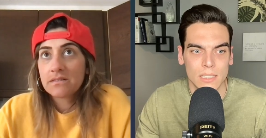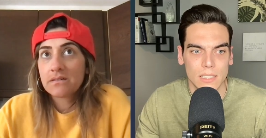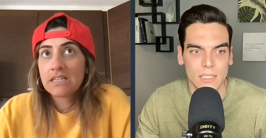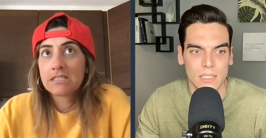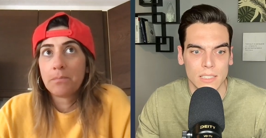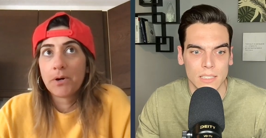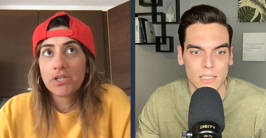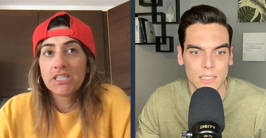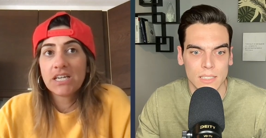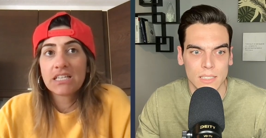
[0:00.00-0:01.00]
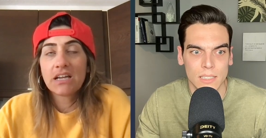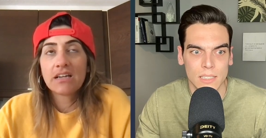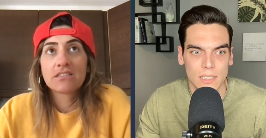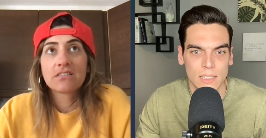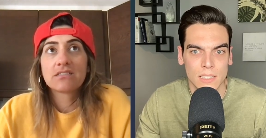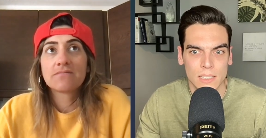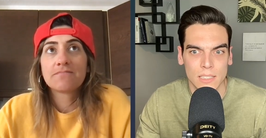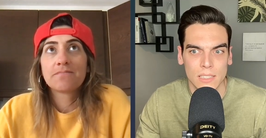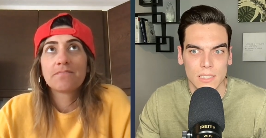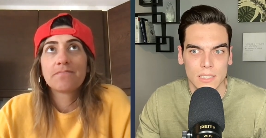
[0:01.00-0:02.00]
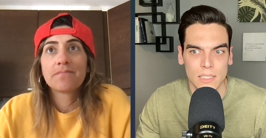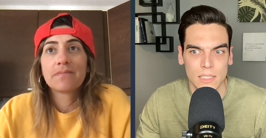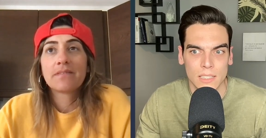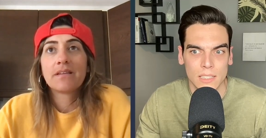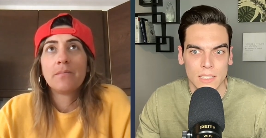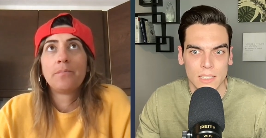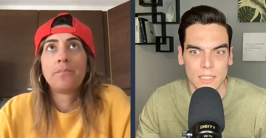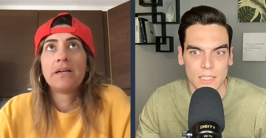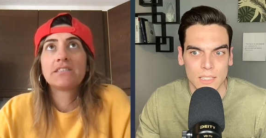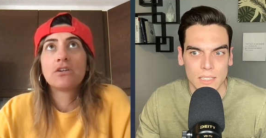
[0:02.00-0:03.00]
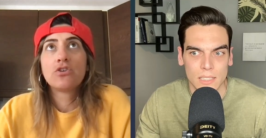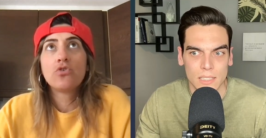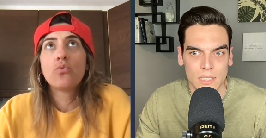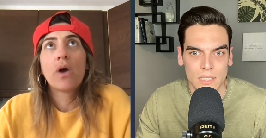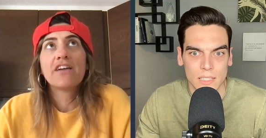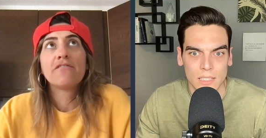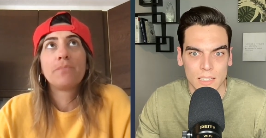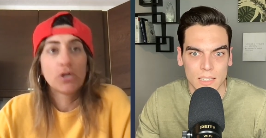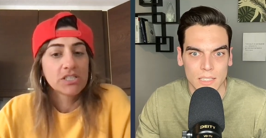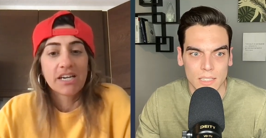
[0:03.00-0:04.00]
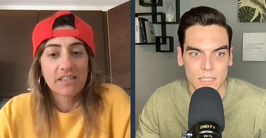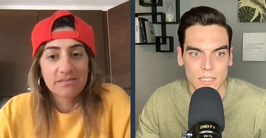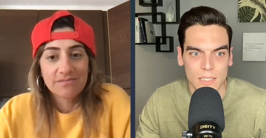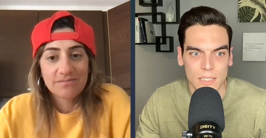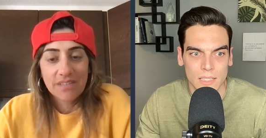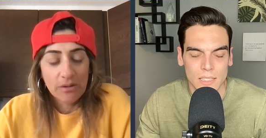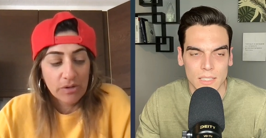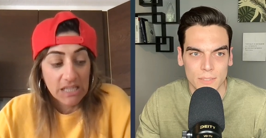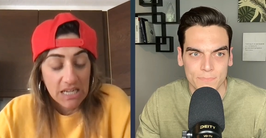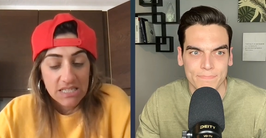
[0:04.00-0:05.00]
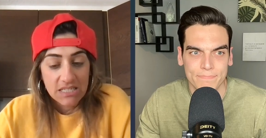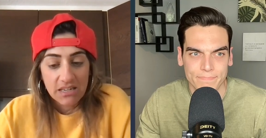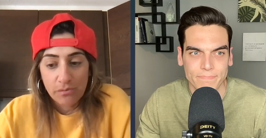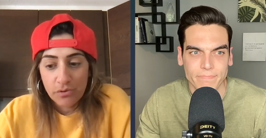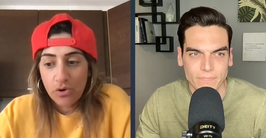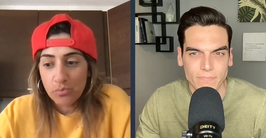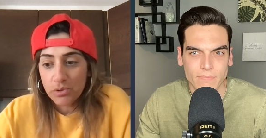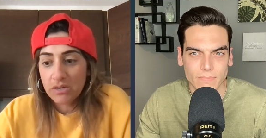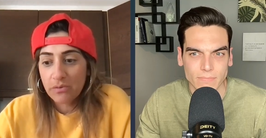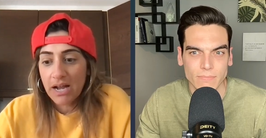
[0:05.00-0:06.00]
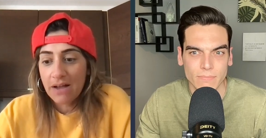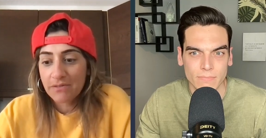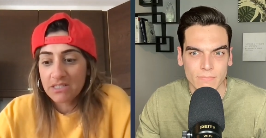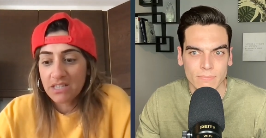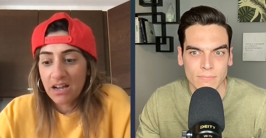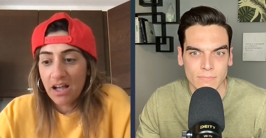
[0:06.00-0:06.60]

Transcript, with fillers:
Speaker 1: it's bullying it, it's it's the new way of bullying. It really is. Like if you don't believe what I have to say,